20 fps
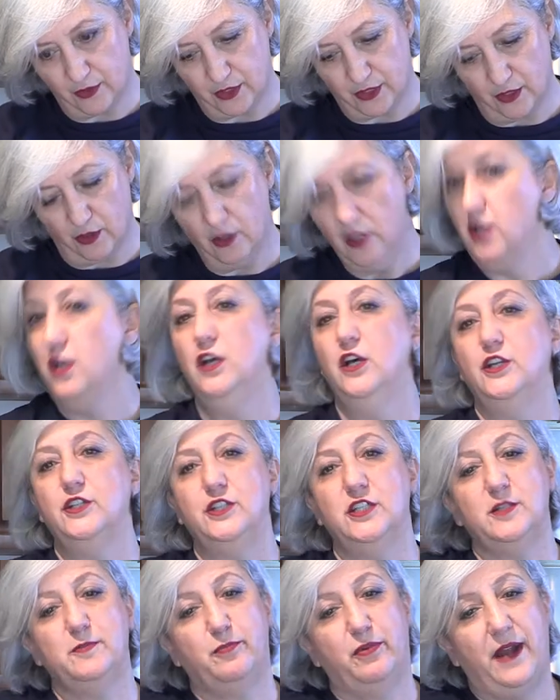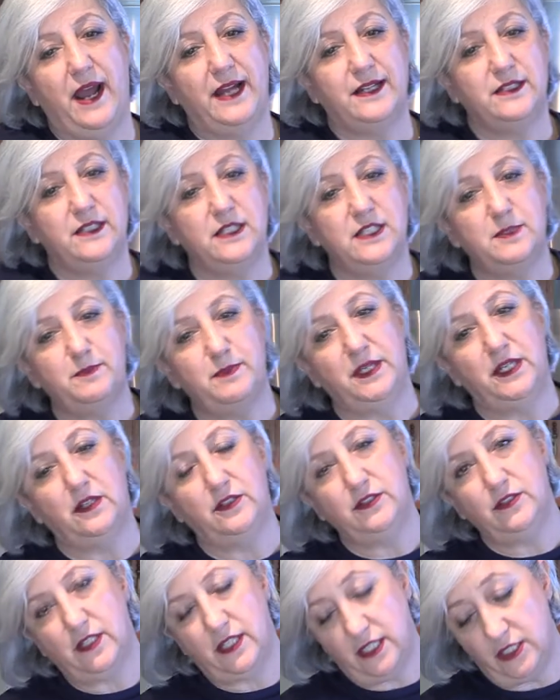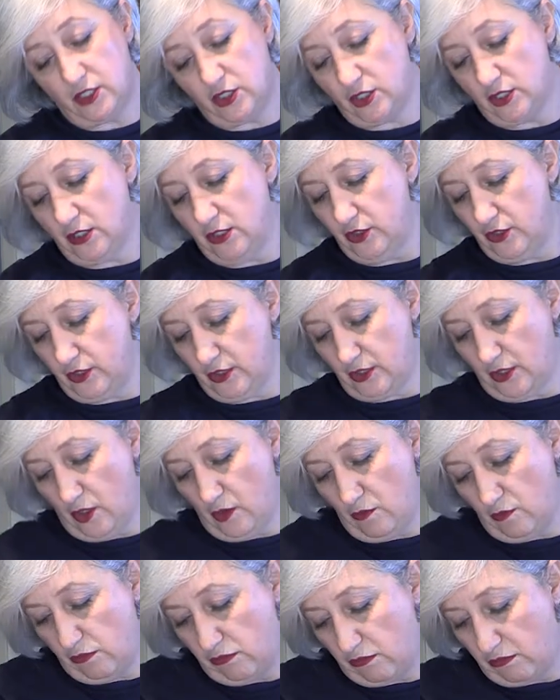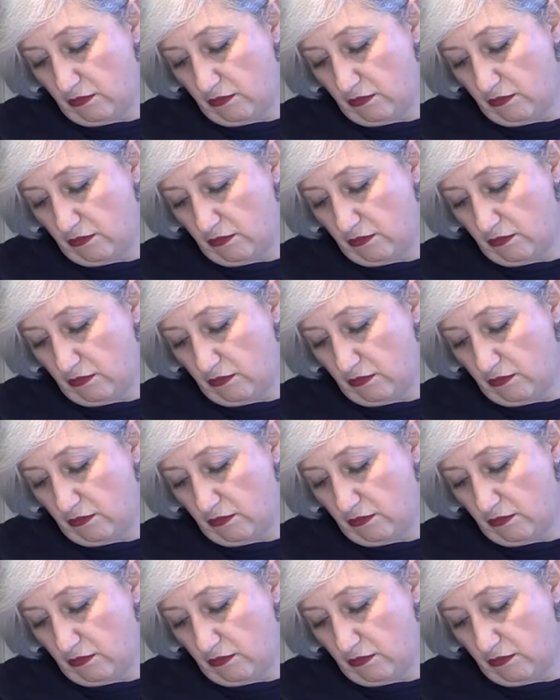So just practice, be on your kitchen, just go